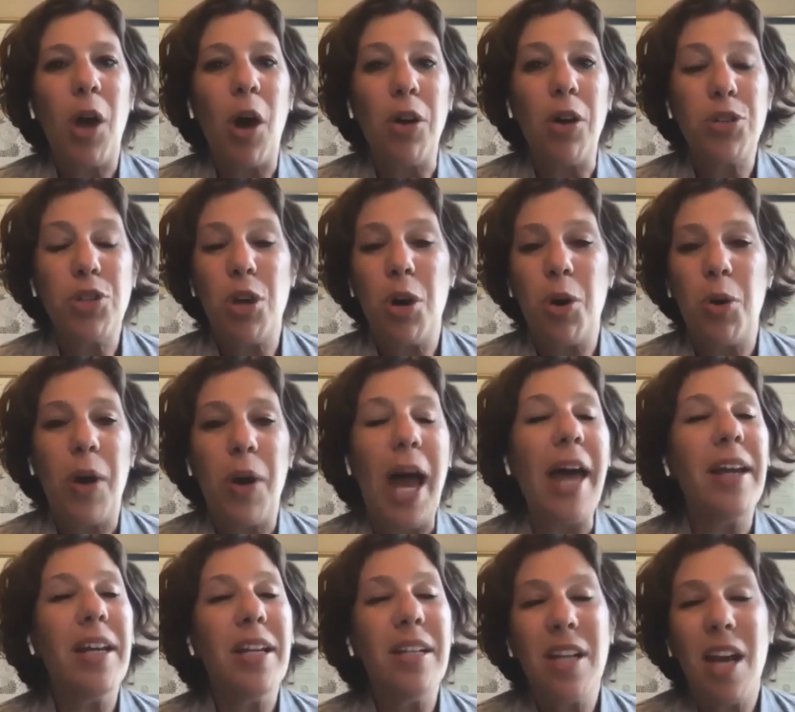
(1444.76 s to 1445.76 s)
so
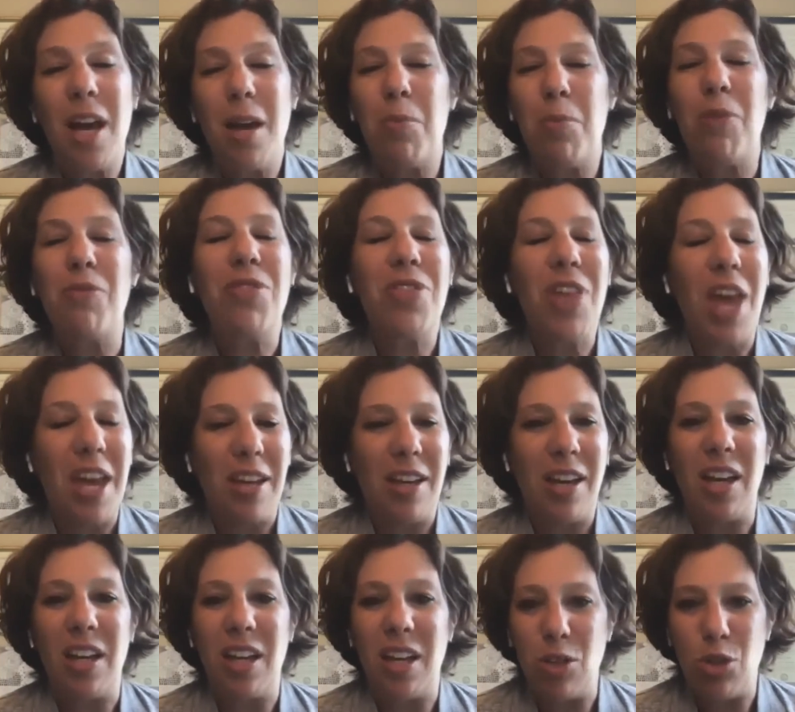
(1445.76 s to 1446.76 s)
any type of
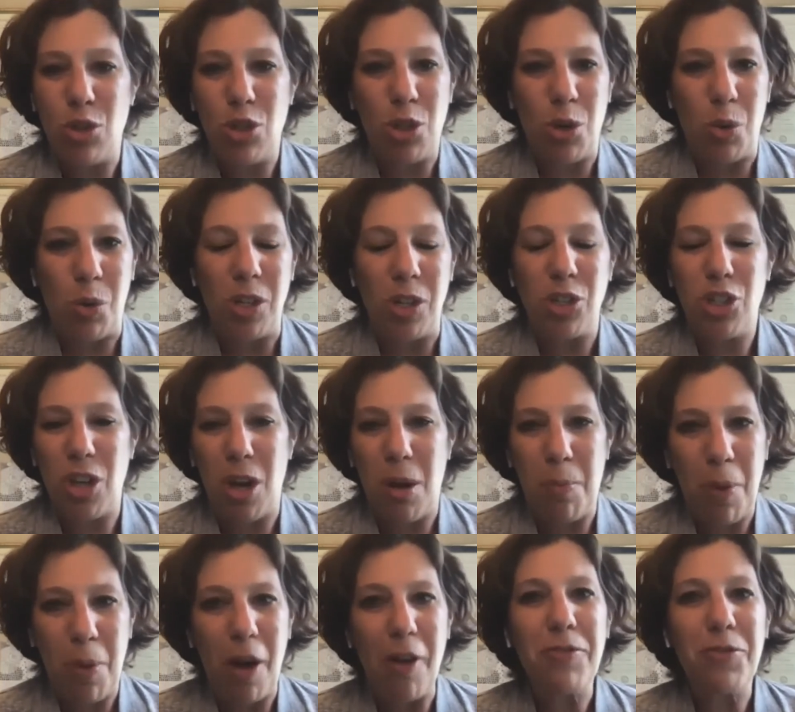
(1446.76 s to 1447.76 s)
thanking and stewardship
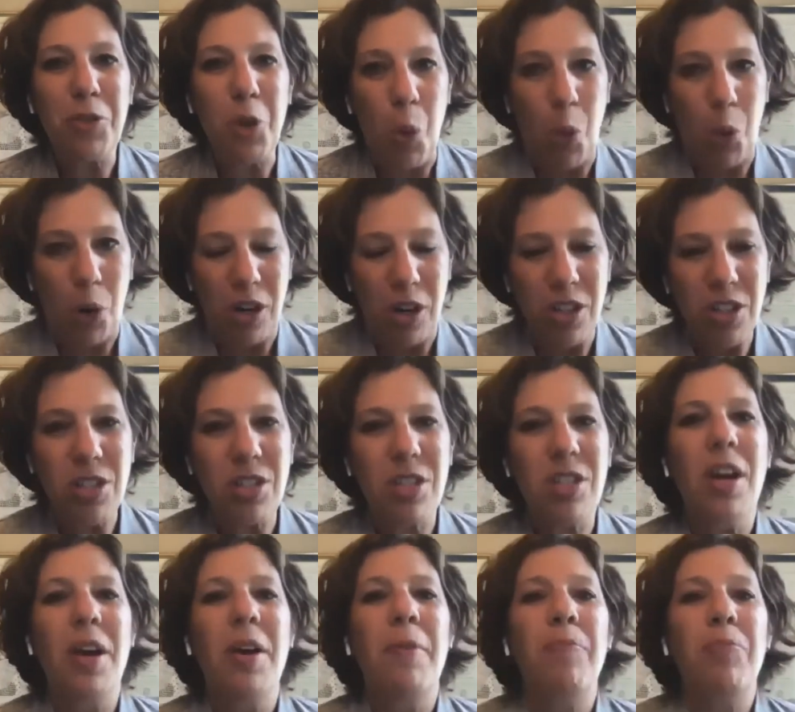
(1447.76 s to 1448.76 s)
of course
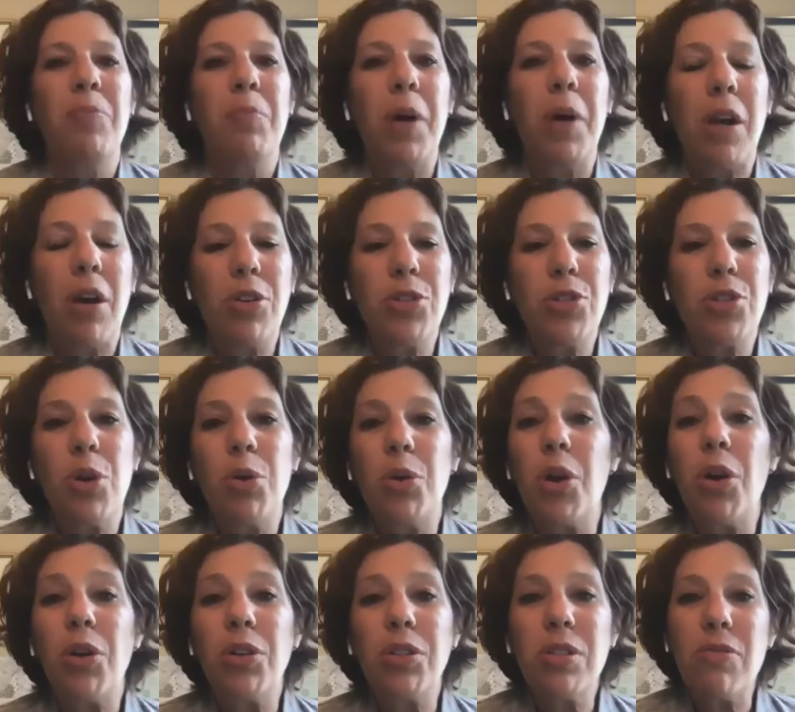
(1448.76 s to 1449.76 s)
but also
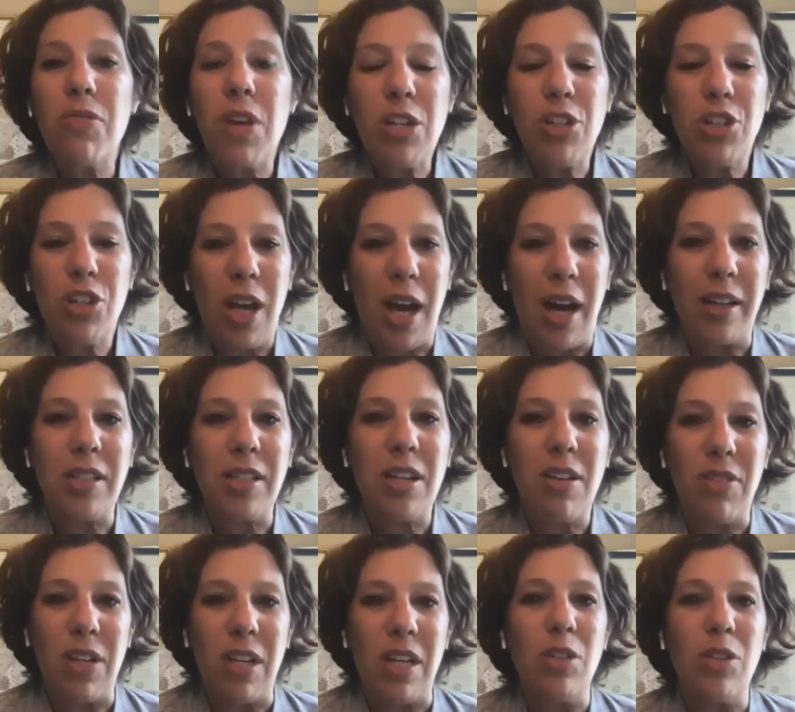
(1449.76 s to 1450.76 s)
cultivation
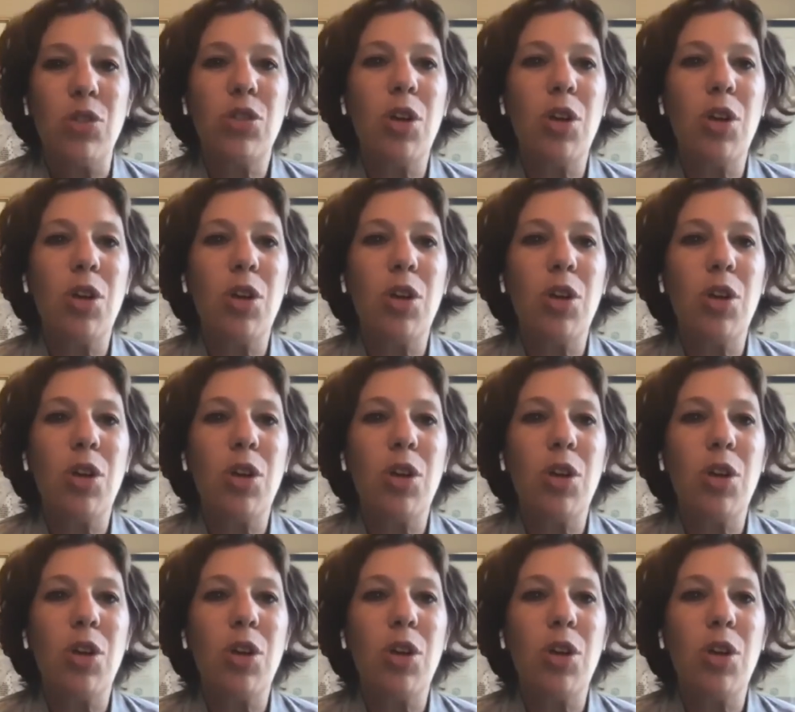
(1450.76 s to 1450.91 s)
activities.